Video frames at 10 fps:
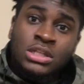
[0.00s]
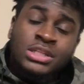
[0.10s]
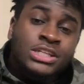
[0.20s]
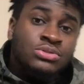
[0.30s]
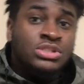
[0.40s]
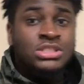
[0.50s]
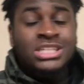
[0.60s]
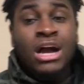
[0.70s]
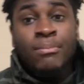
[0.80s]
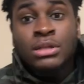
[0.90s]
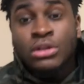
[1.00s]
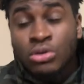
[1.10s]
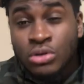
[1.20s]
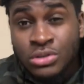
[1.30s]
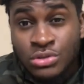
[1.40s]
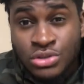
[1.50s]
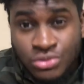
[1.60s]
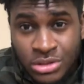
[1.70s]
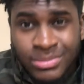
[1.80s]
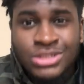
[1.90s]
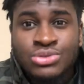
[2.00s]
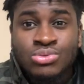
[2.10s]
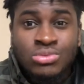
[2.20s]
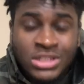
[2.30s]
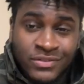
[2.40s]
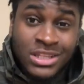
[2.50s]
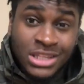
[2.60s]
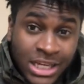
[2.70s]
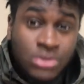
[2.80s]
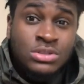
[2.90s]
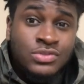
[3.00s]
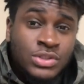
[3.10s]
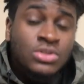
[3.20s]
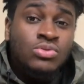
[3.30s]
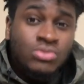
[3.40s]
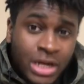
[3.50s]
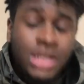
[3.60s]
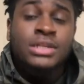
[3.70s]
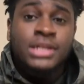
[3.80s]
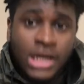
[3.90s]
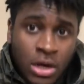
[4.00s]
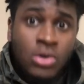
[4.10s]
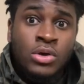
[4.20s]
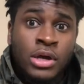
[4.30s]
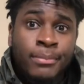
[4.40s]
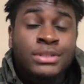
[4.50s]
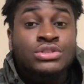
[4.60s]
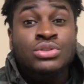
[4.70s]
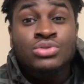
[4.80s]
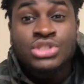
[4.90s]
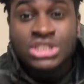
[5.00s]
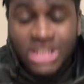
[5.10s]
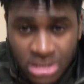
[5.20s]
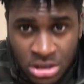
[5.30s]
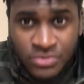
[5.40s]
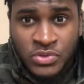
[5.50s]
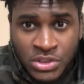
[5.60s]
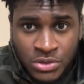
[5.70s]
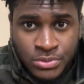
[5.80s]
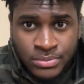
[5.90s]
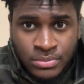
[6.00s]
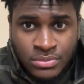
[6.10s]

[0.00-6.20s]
Like you see down below on your screen, make sure you leave a like on this video right now. Make sure you share this video.